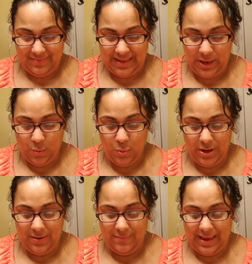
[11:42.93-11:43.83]
it
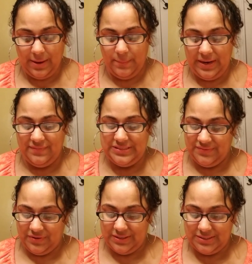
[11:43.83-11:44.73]
wouldn't make a bit of a
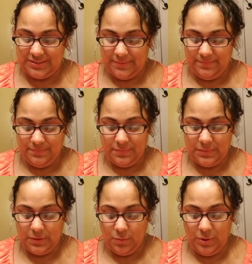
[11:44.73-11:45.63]
difference.
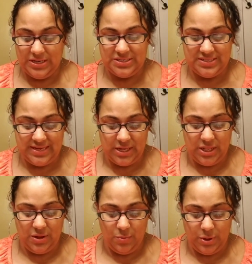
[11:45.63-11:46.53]
We
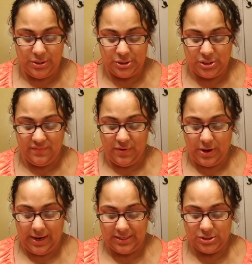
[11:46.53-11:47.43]
still wouldn't serve your
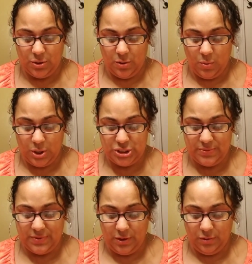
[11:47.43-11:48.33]
gods or
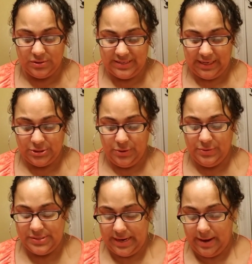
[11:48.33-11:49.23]
worship the gold statue
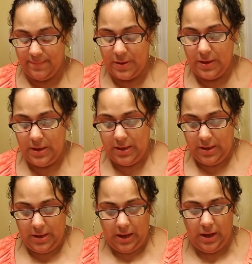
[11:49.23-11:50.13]
you set up.
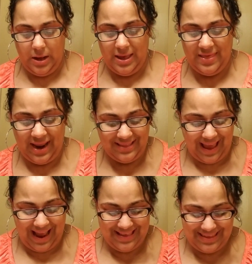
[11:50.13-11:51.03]
And
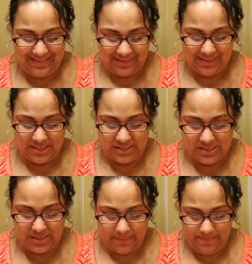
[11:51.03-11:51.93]
I think that this
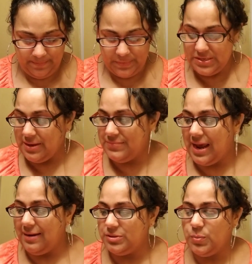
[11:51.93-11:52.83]
is
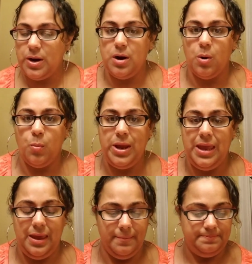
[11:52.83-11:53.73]
sometimes where
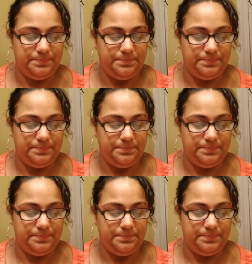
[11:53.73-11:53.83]
we